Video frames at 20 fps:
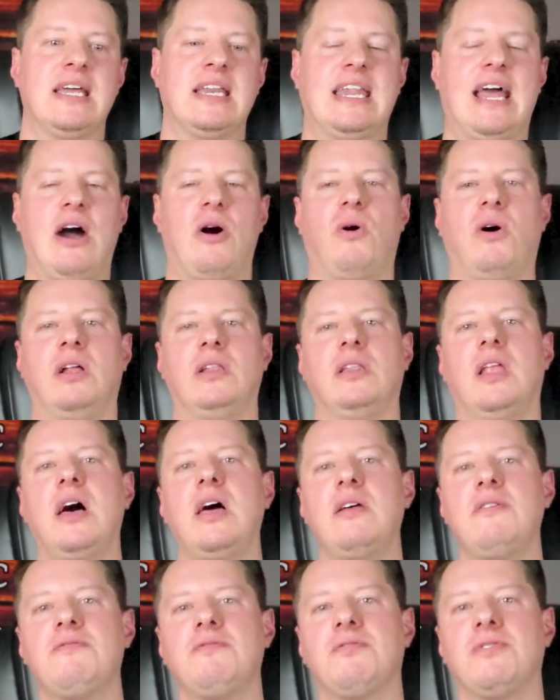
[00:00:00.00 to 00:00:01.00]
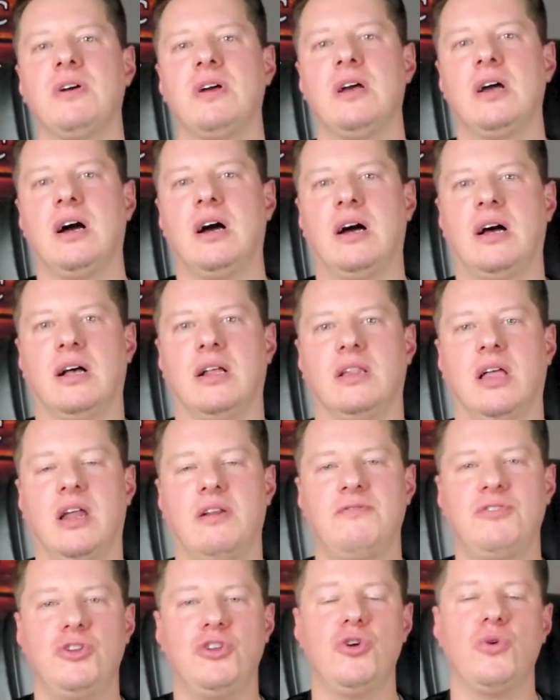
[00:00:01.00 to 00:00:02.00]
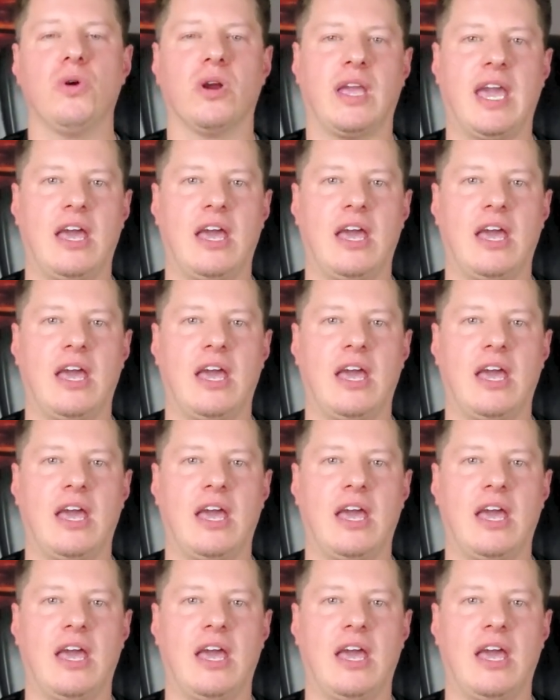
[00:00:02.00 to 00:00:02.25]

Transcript: Now a lot of uh, a lot of you newer